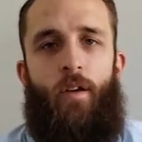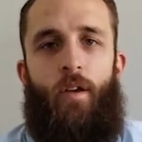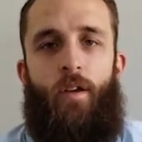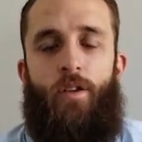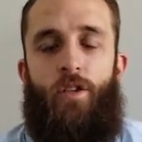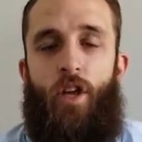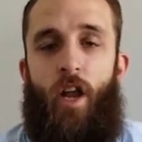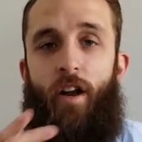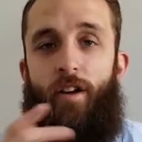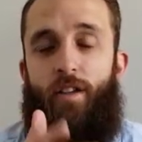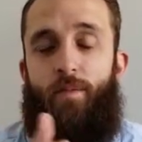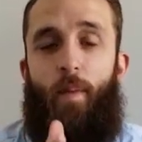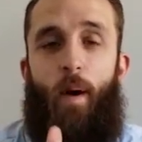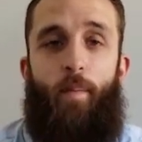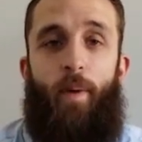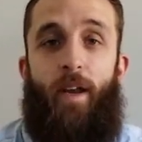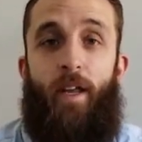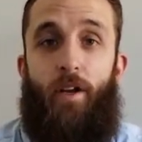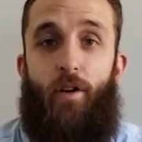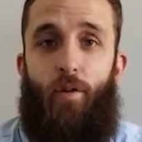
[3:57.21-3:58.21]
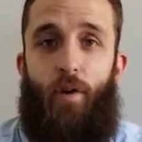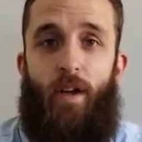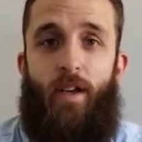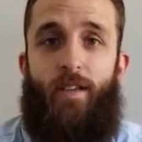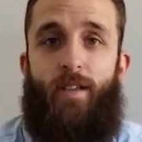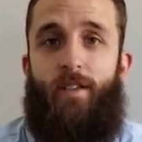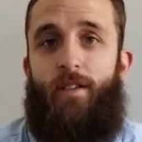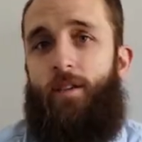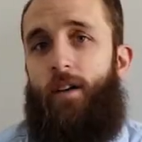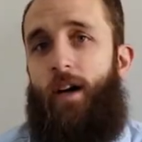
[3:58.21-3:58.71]
Shout out to my buddy
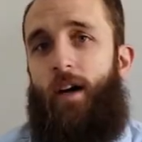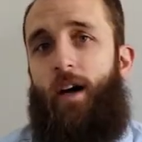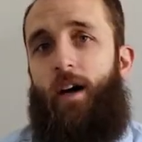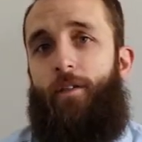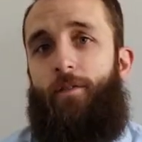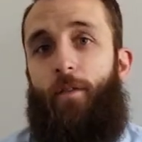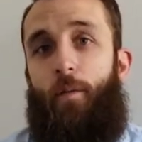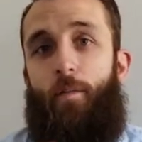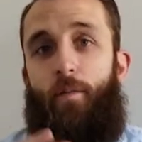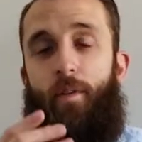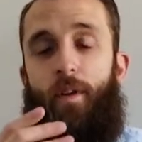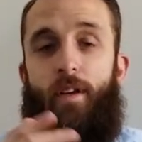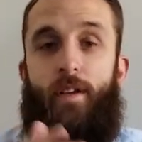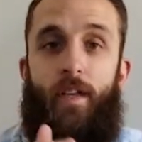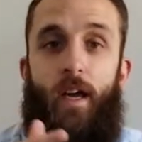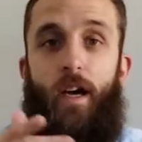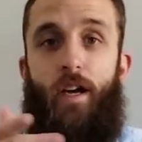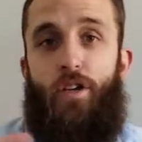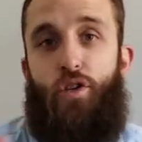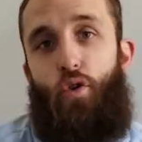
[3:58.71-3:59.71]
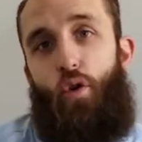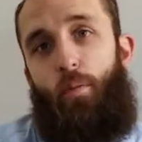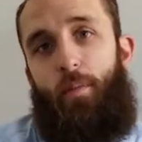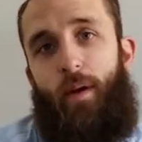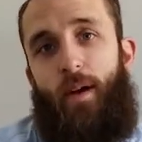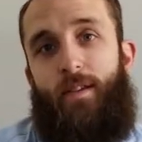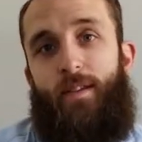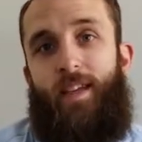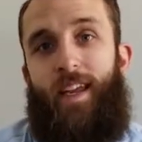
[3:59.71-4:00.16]
Chris from Short Bus